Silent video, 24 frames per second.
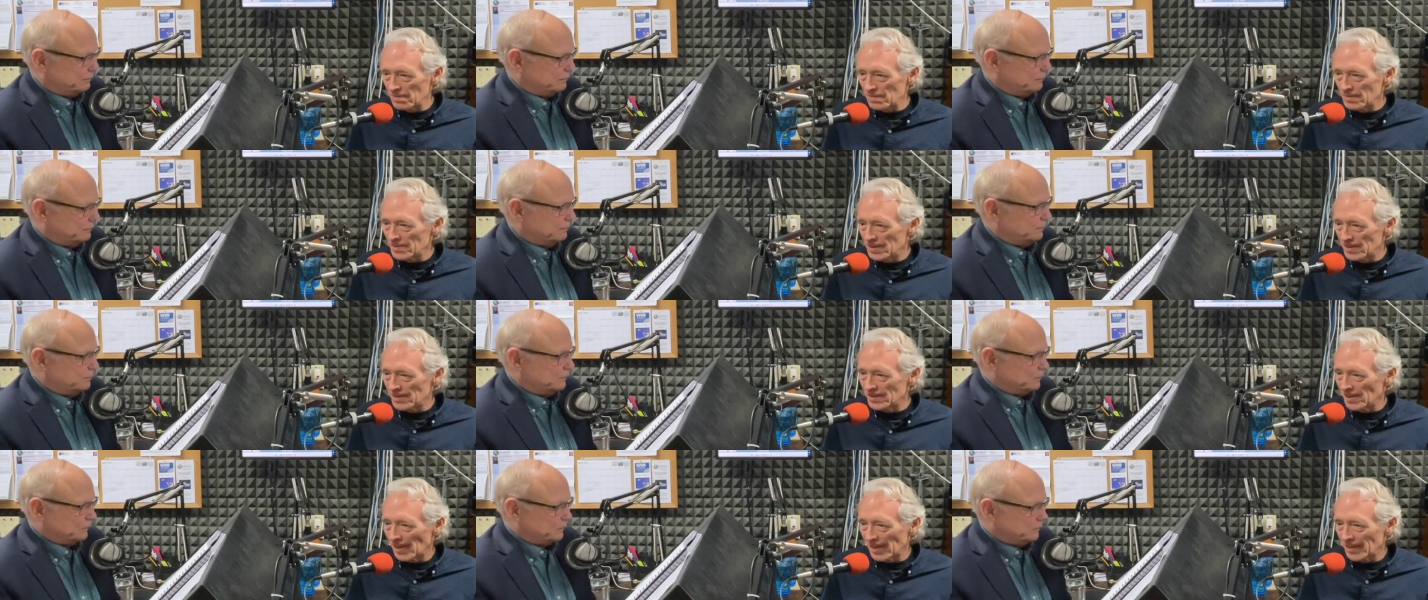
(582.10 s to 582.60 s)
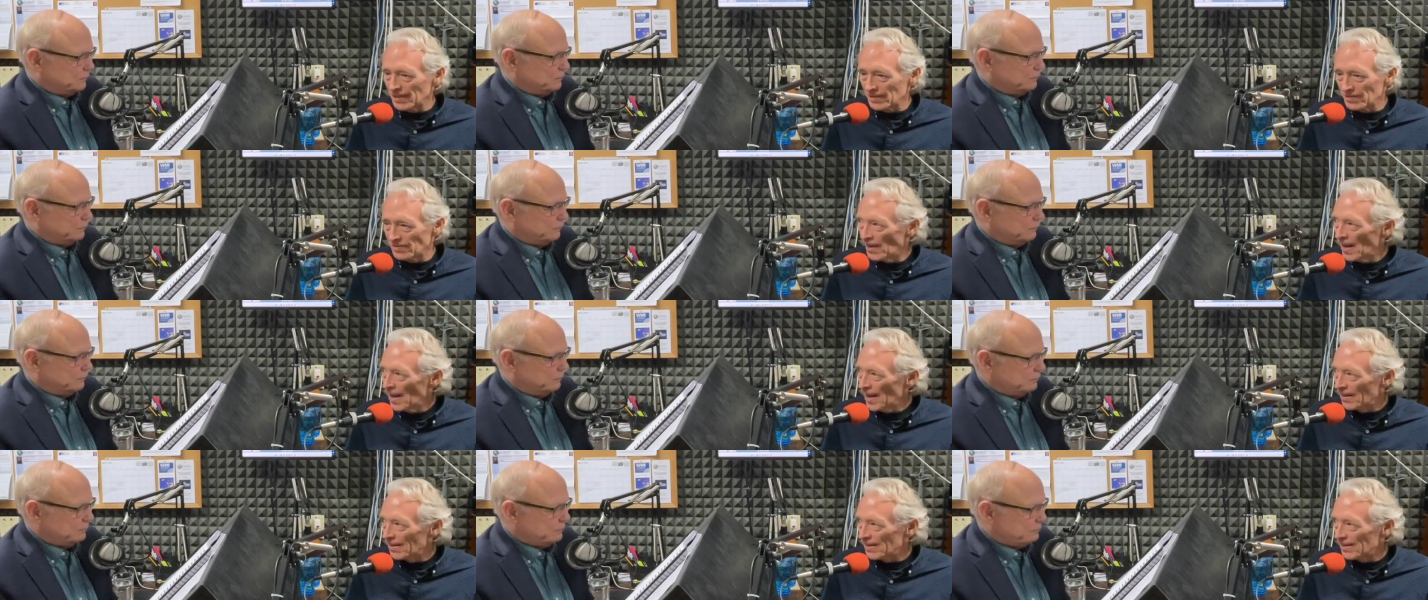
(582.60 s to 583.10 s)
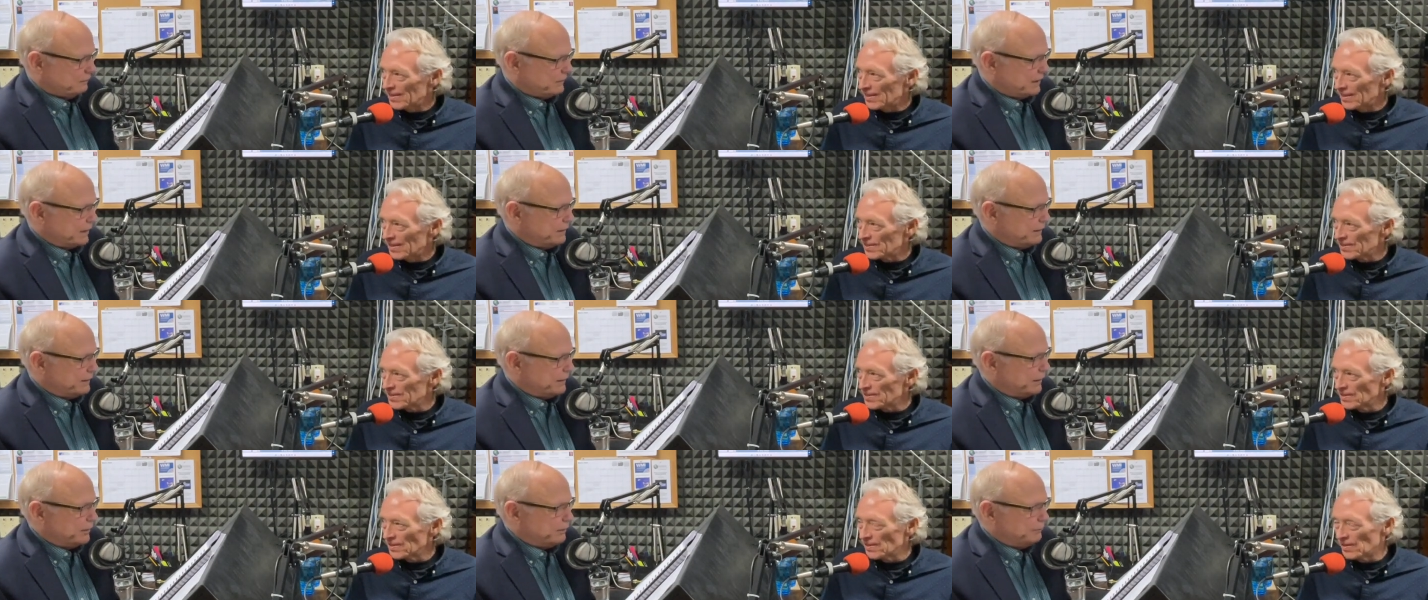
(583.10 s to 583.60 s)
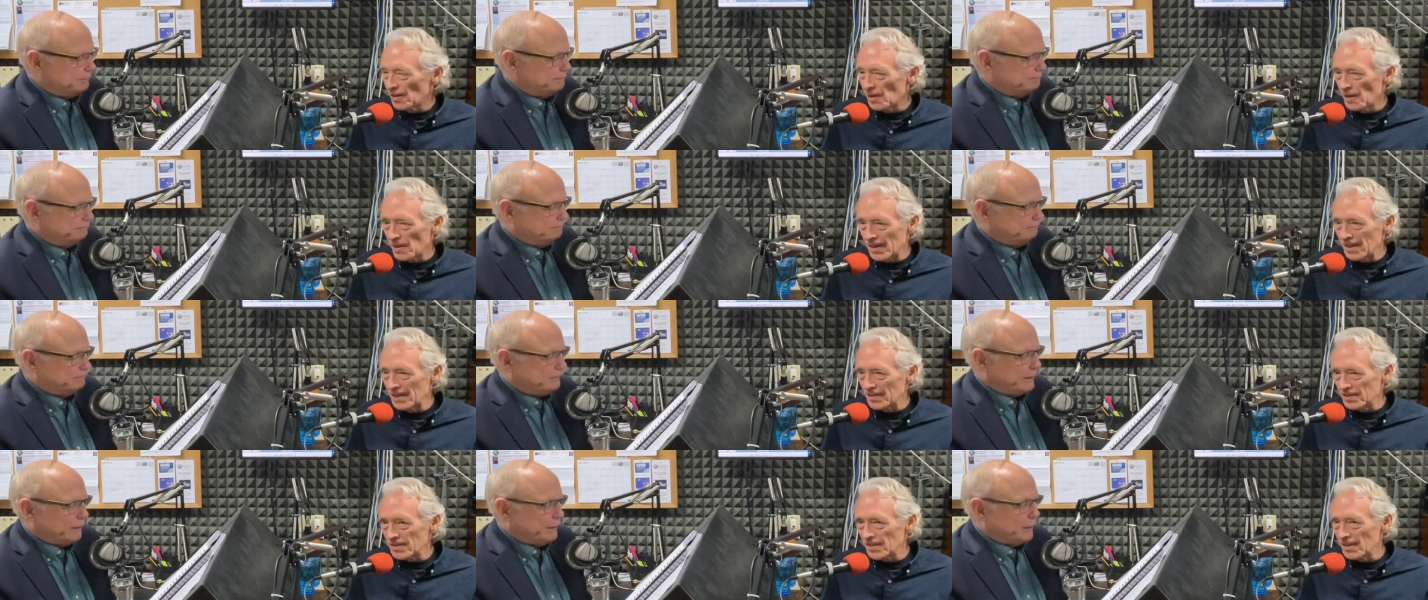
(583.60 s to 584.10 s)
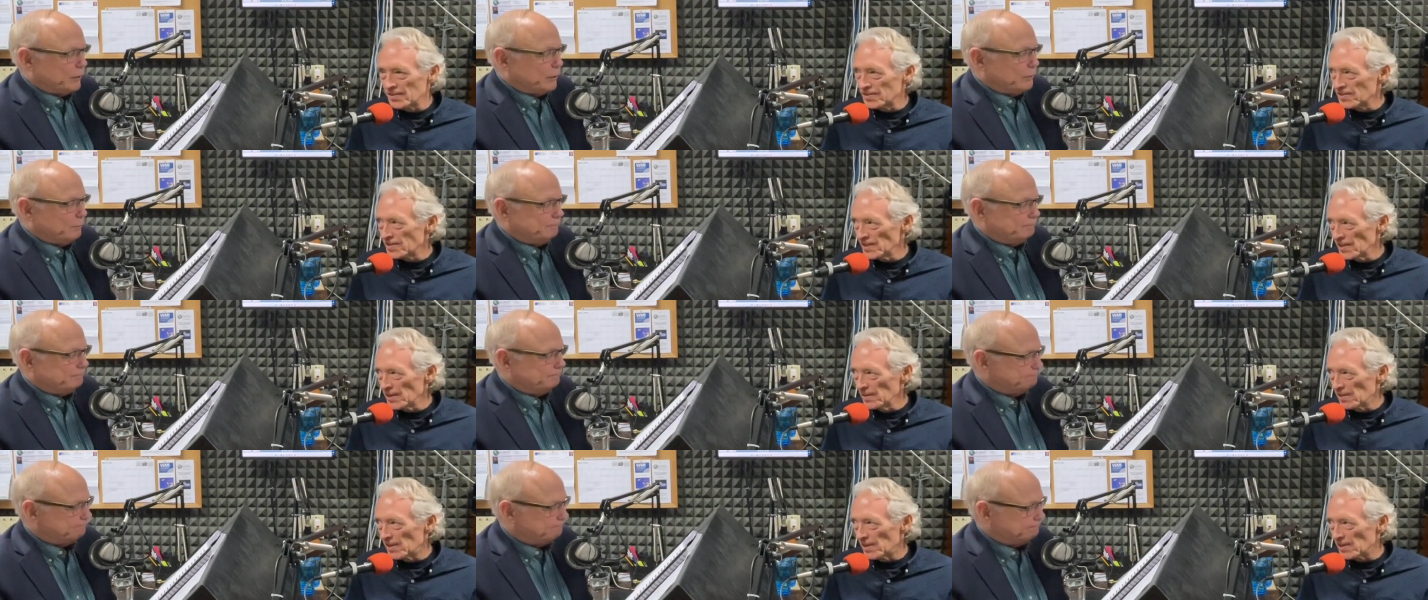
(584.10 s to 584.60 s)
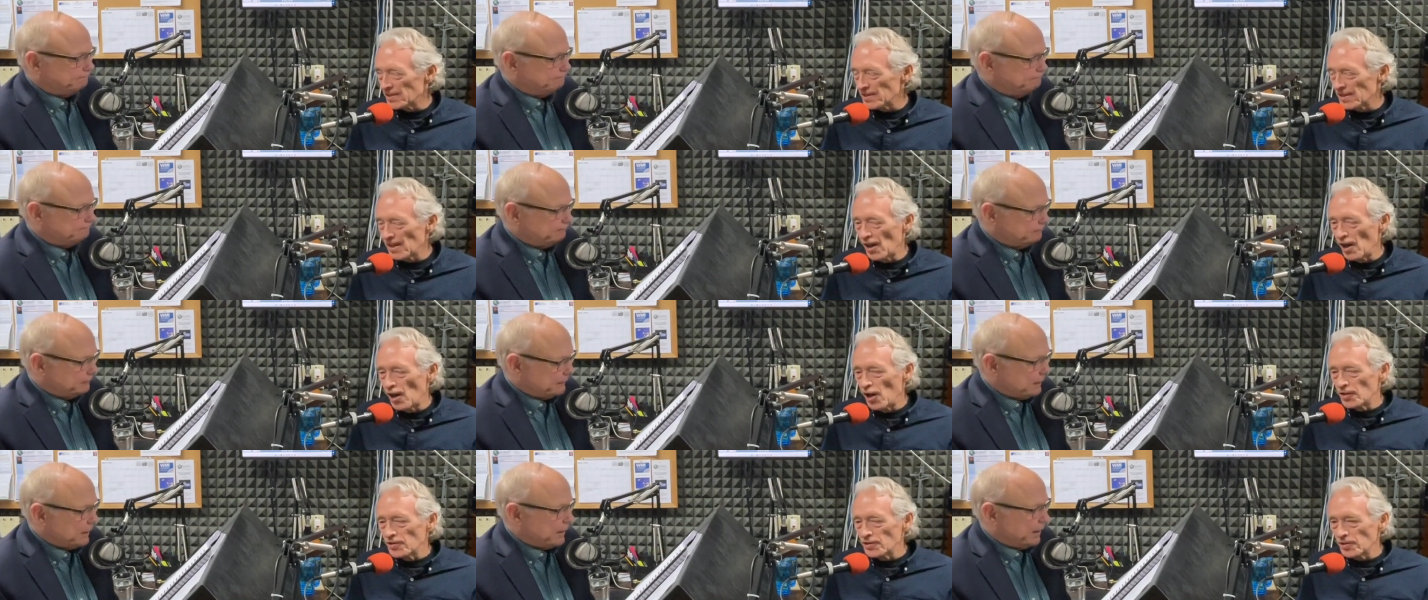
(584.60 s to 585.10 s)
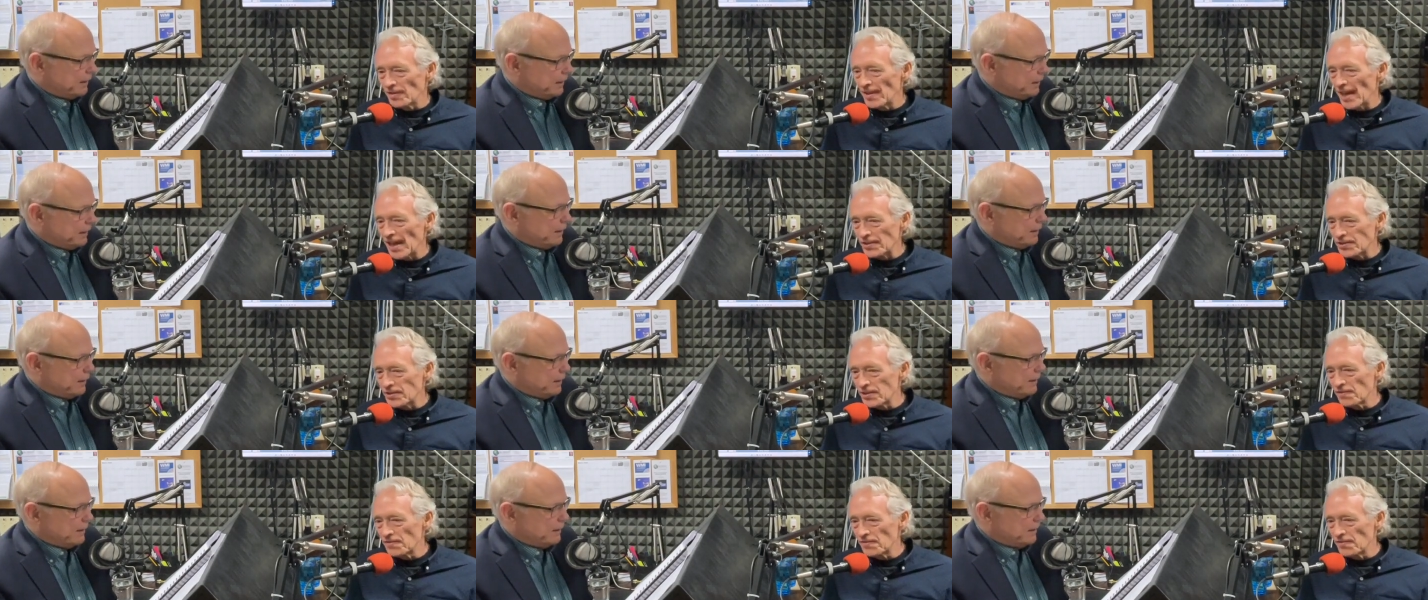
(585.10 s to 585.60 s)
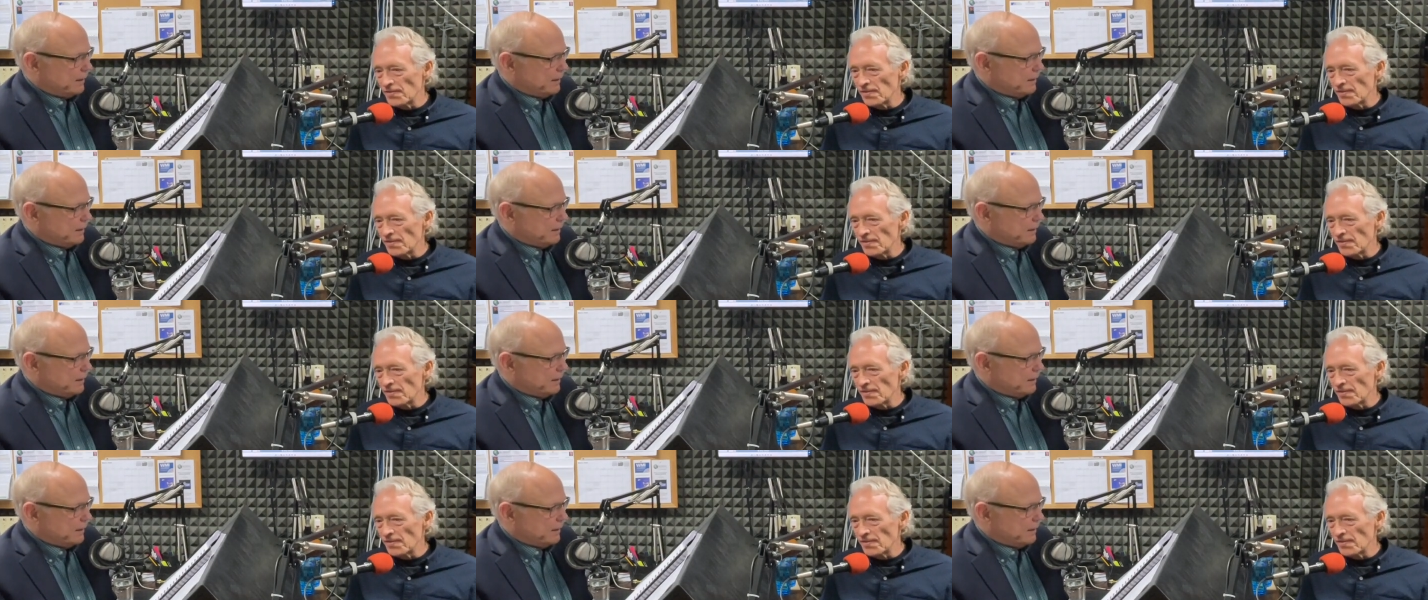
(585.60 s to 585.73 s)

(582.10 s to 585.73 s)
Speaker 1: in the lake of fire. You there, you so it's, there, you go. it's, serious. So that's the,